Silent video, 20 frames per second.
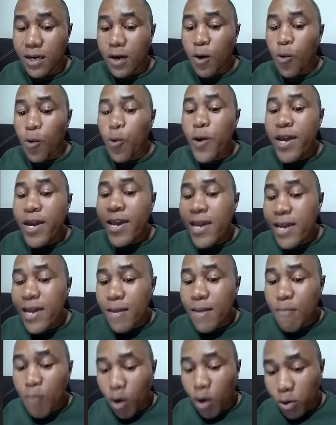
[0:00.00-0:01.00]
we
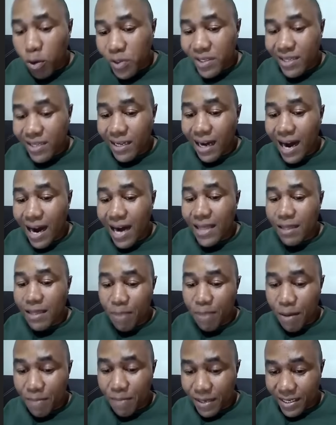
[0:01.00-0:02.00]
hmm. mostly are the
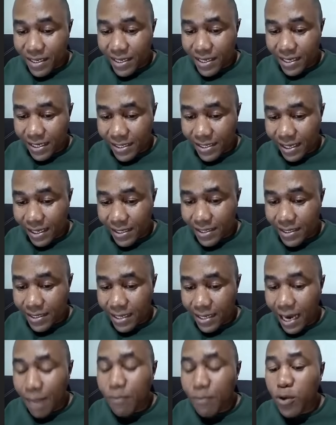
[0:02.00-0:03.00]
perpetrators.
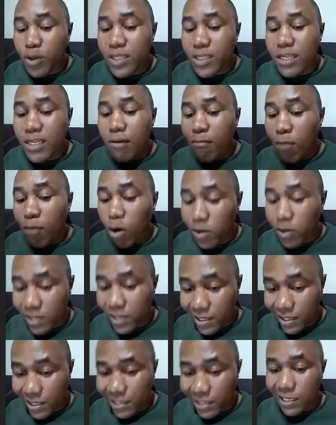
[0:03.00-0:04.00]
I'm using
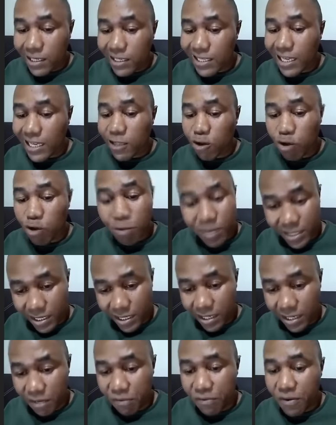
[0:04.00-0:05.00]
mostly just to be
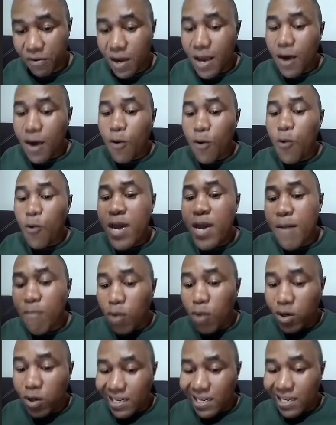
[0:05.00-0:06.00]
safe. We
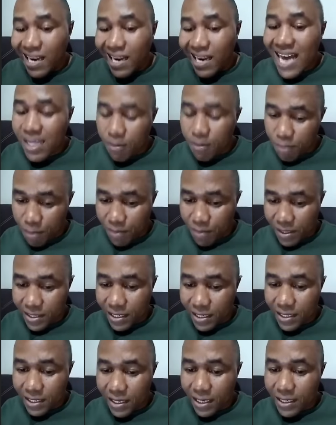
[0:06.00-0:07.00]
mostly are the
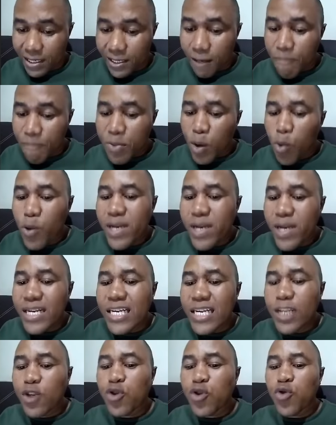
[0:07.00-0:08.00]
perpetrators. We
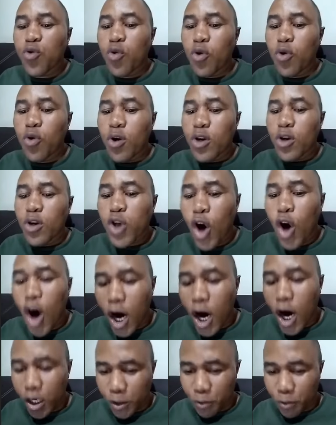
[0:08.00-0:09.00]
need to
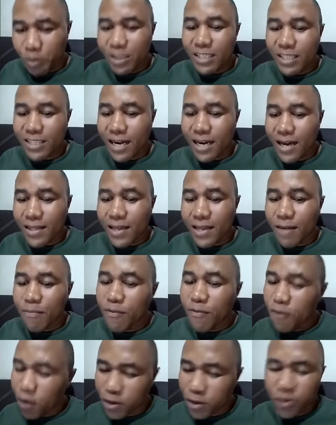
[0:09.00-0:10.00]
talk to each other.
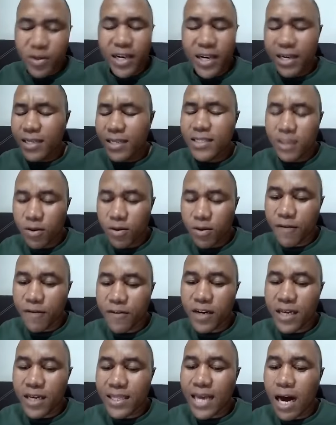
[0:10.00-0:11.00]
Fortunately, in South
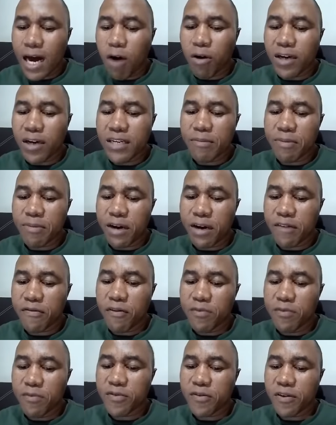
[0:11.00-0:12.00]
Africa, there are already
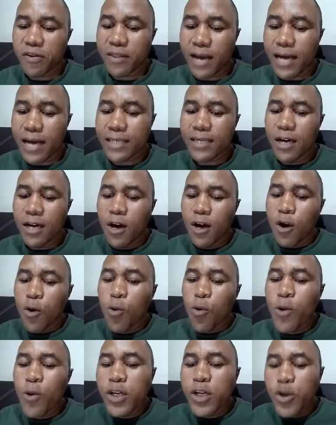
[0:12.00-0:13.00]
platforms for that.
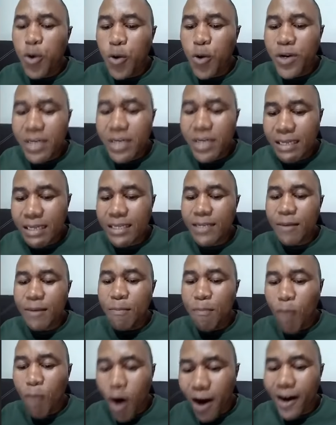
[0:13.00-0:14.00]
We do need
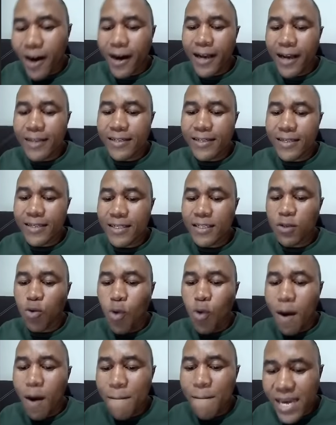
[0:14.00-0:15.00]
more writers
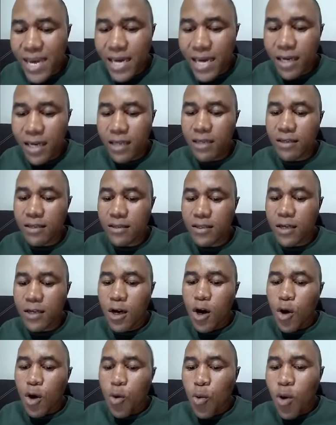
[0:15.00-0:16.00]
who are males
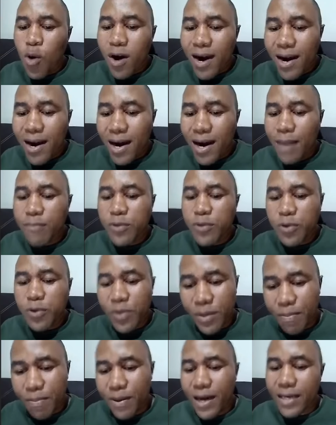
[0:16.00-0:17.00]
who come to
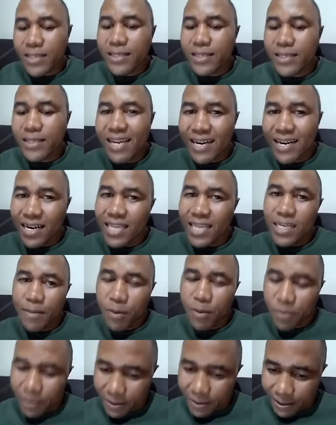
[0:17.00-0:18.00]
the party and write
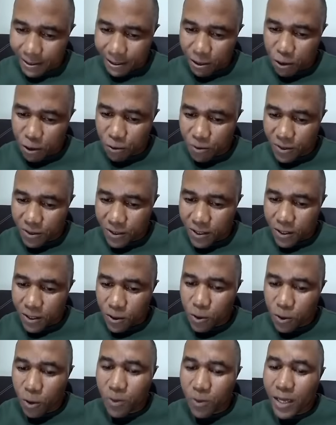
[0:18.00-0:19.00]
about these issues
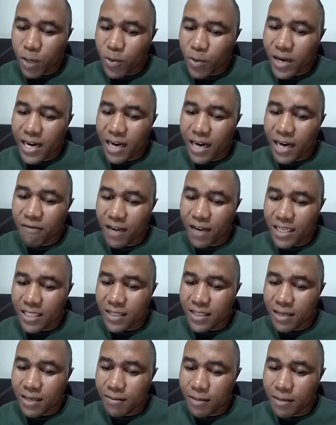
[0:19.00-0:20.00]
so that we can
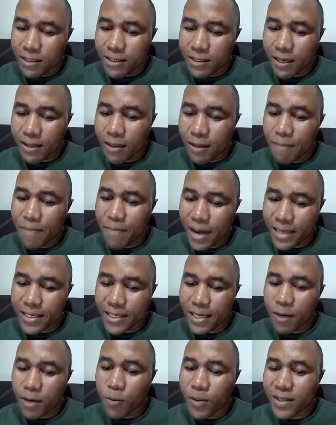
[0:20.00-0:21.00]
advise each other
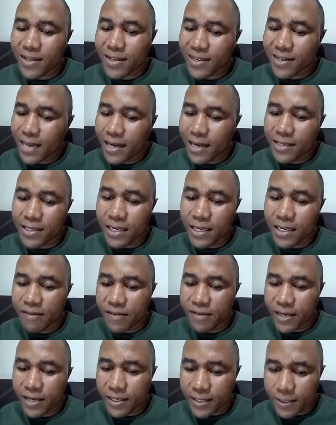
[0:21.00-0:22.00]
better with science and
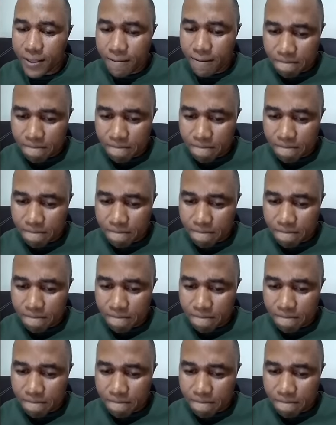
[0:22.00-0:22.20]
evidence.